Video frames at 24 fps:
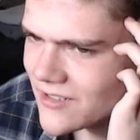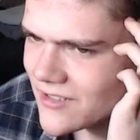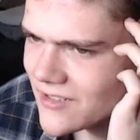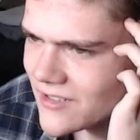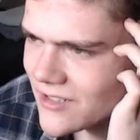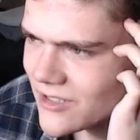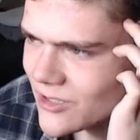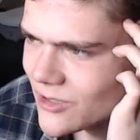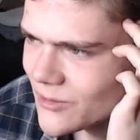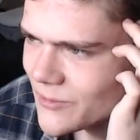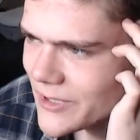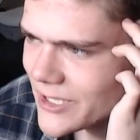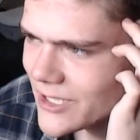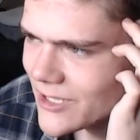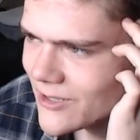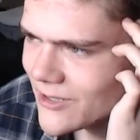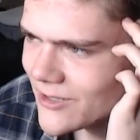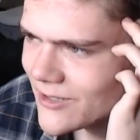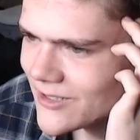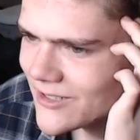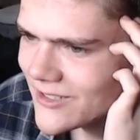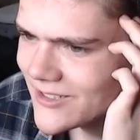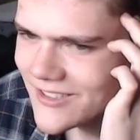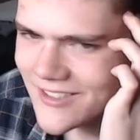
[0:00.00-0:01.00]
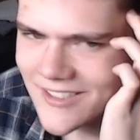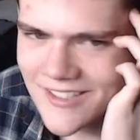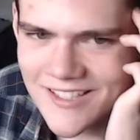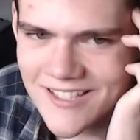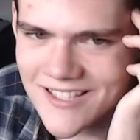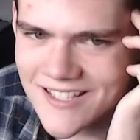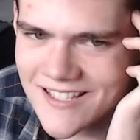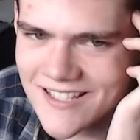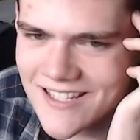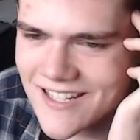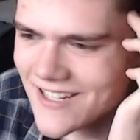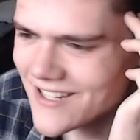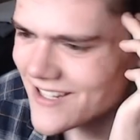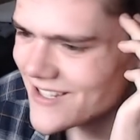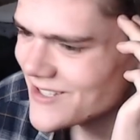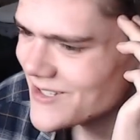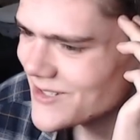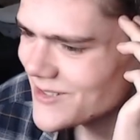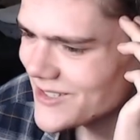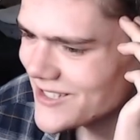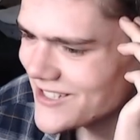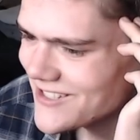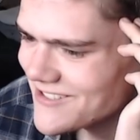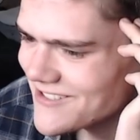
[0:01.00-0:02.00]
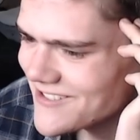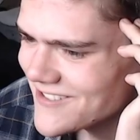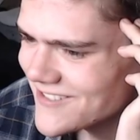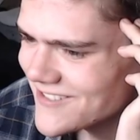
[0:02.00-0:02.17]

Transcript: Oh my god, this is taking so long.